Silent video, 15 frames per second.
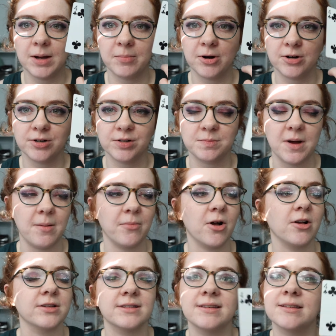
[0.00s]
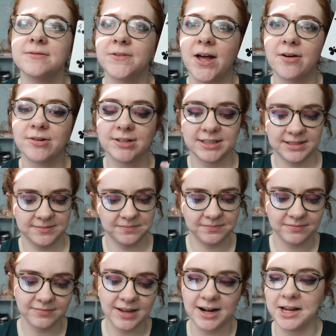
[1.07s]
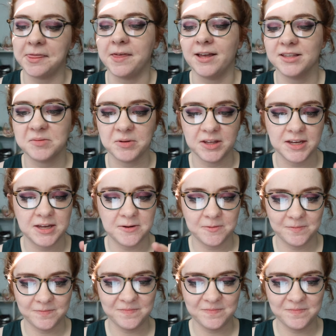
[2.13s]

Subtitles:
partner's mom calls these flowers, and I think it's really cute.